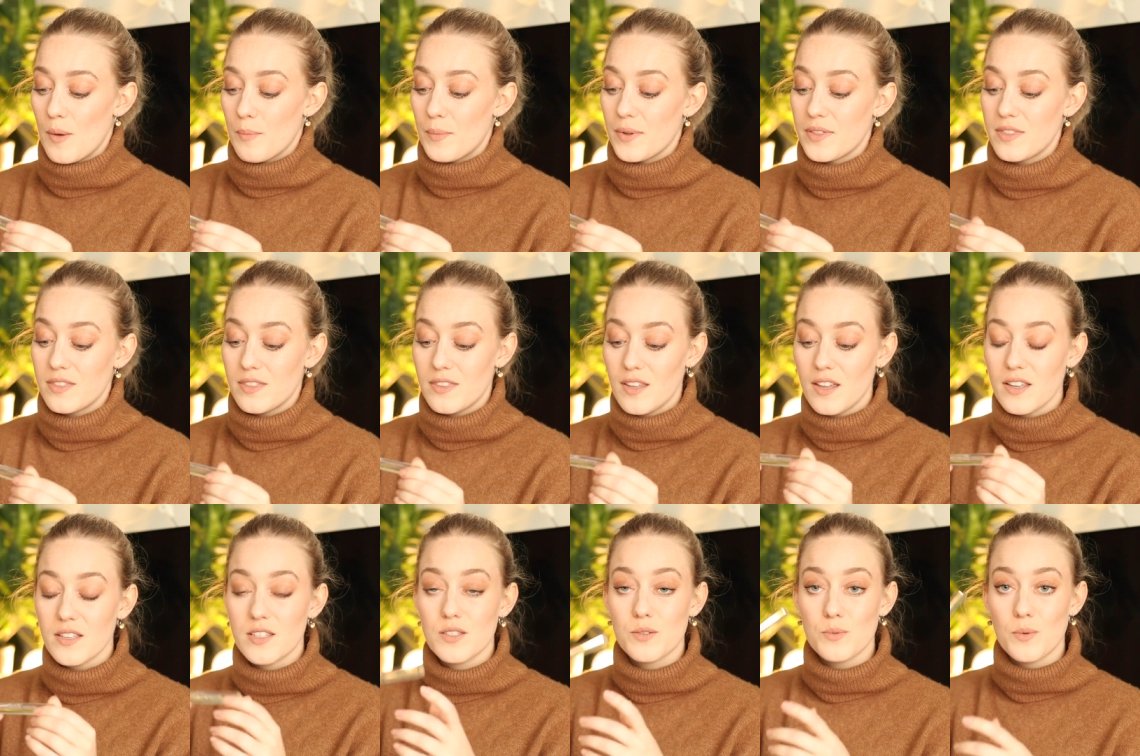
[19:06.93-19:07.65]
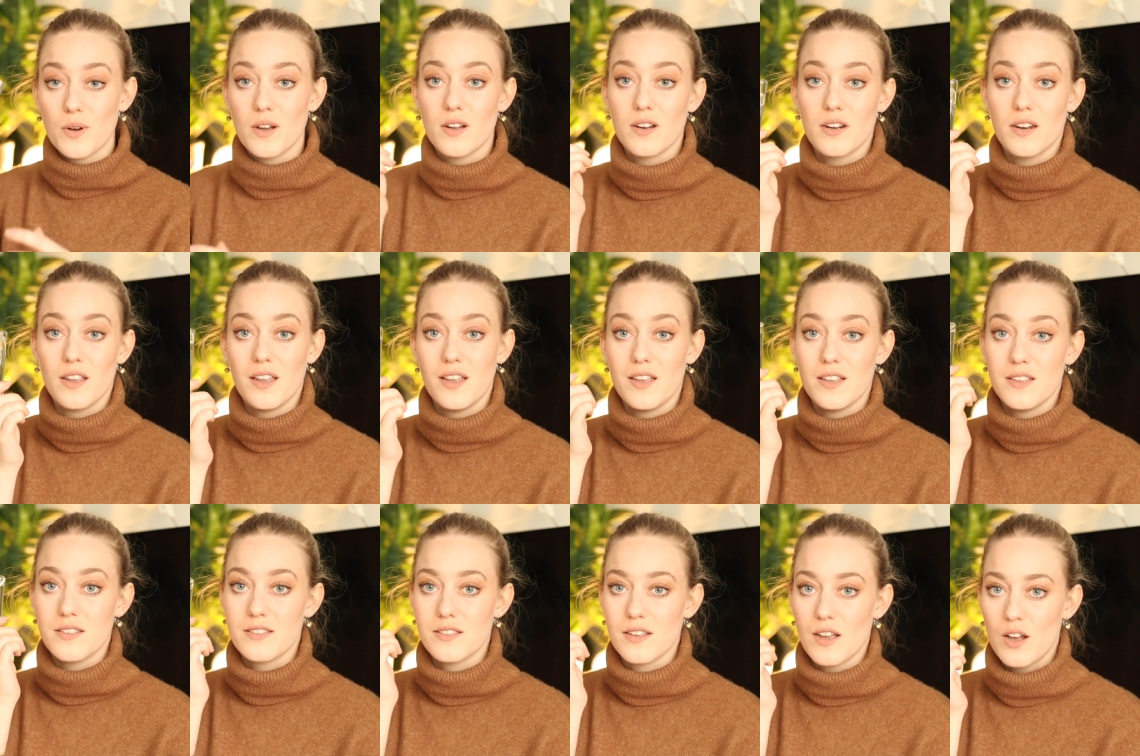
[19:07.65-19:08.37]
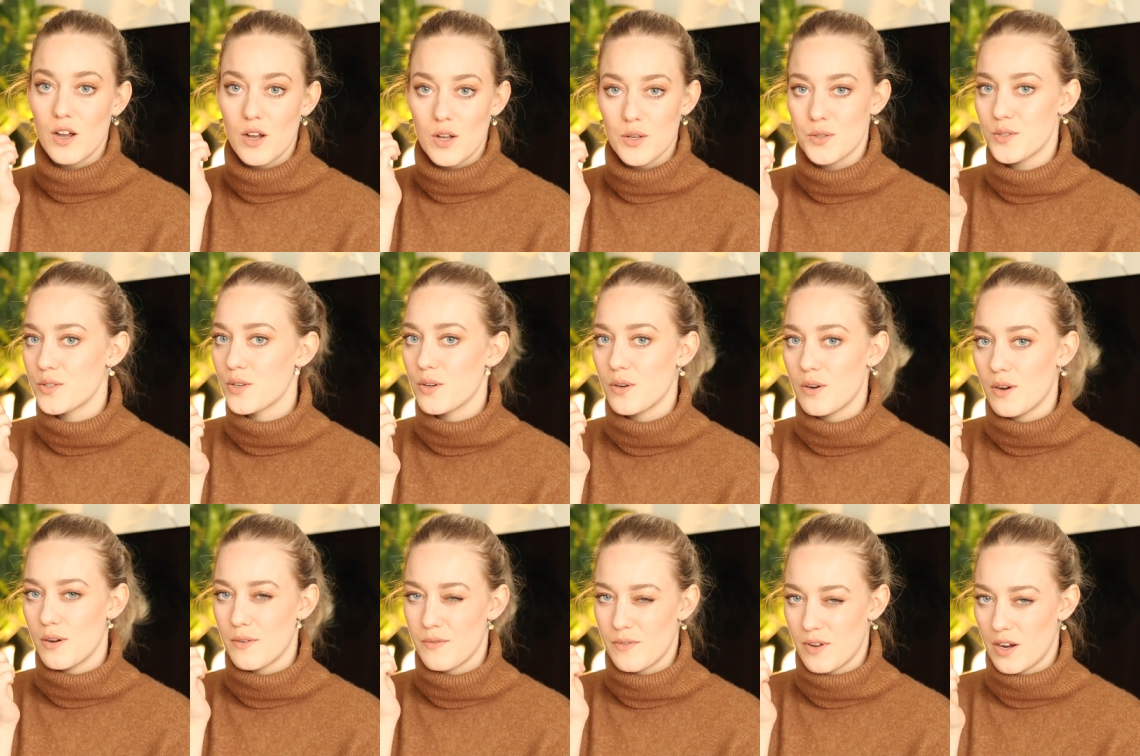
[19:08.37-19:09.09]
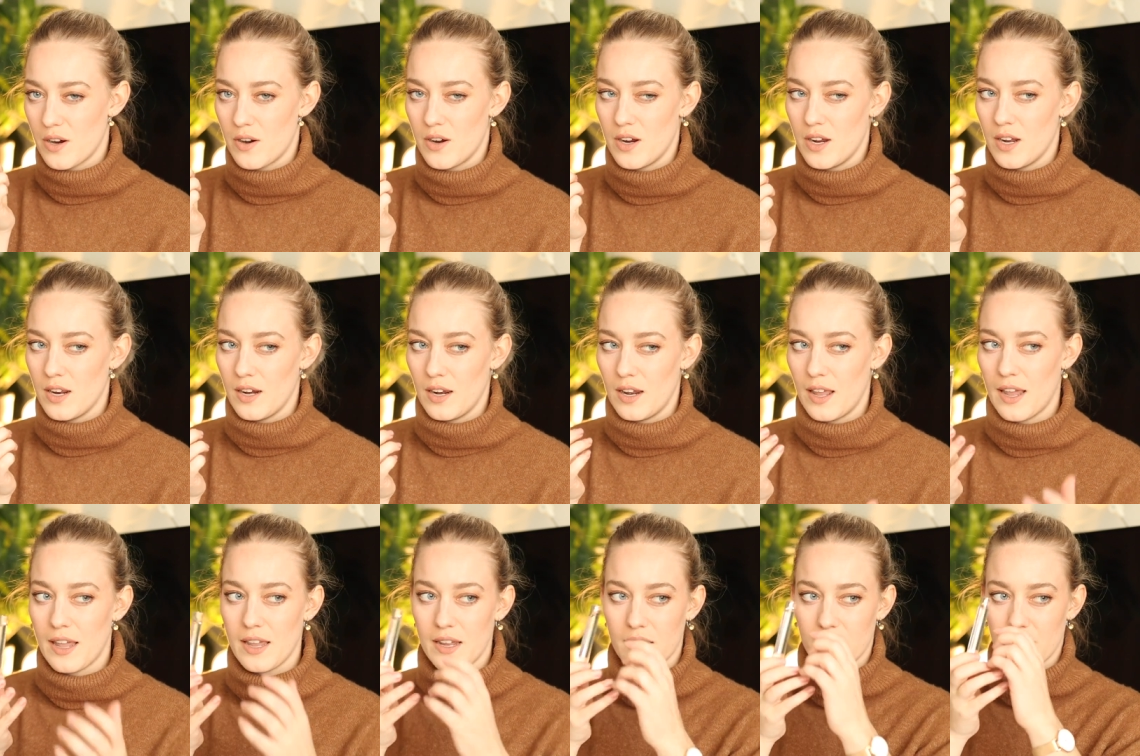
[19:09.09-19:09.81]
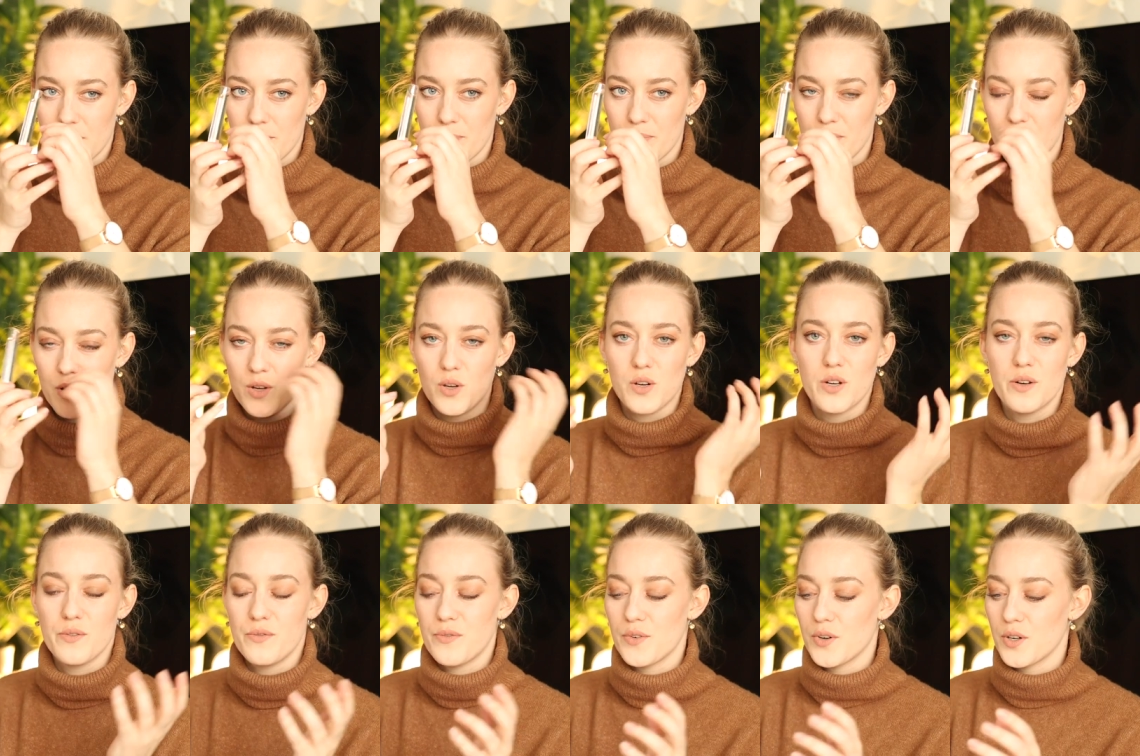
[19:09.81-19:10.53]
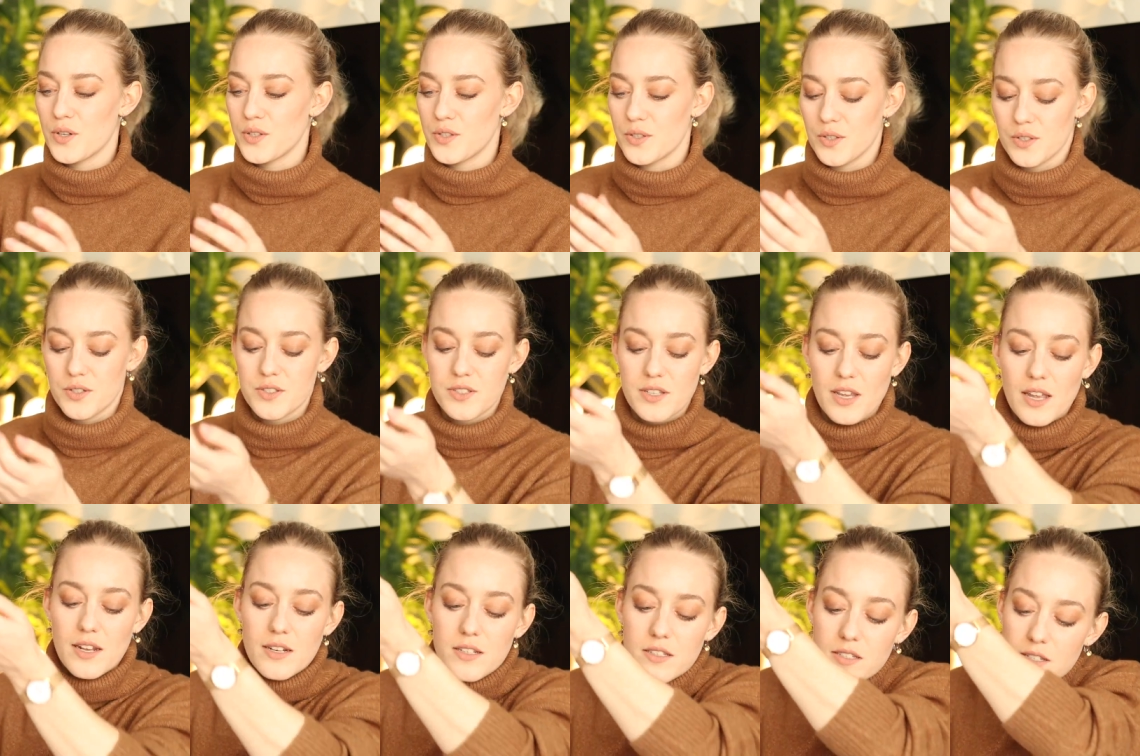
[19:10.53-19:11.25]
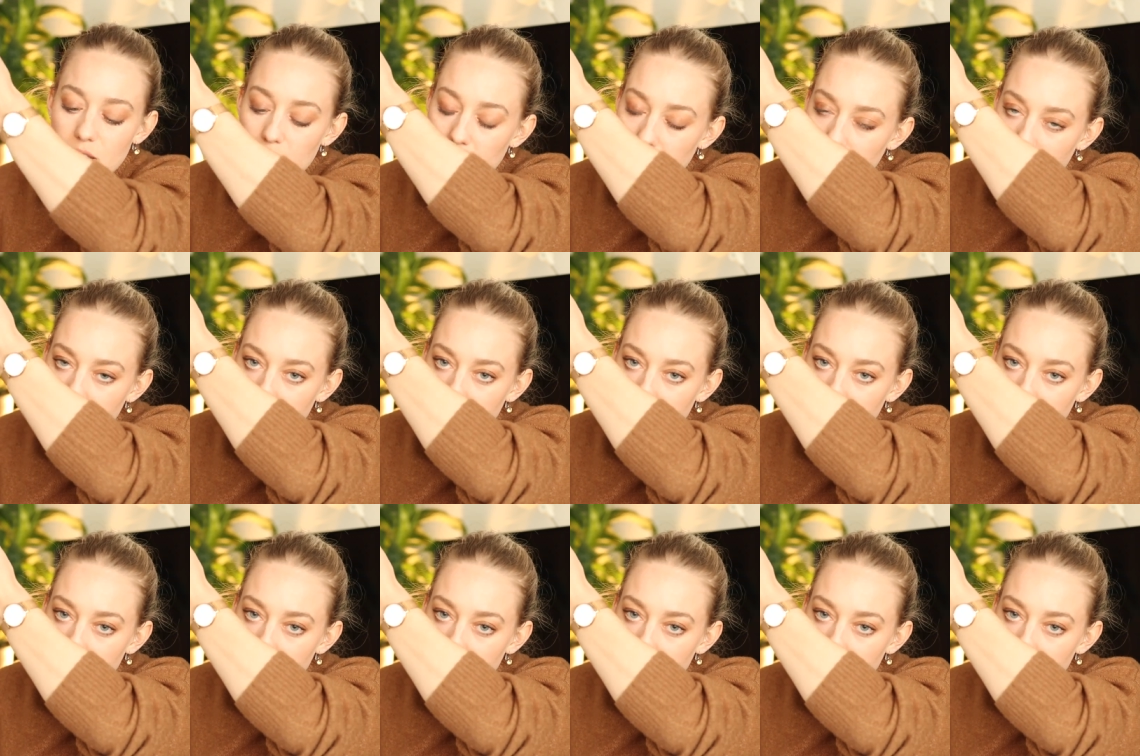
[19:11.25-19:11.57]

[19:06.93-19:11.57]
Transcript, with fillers: But this one is also a very like universal scent.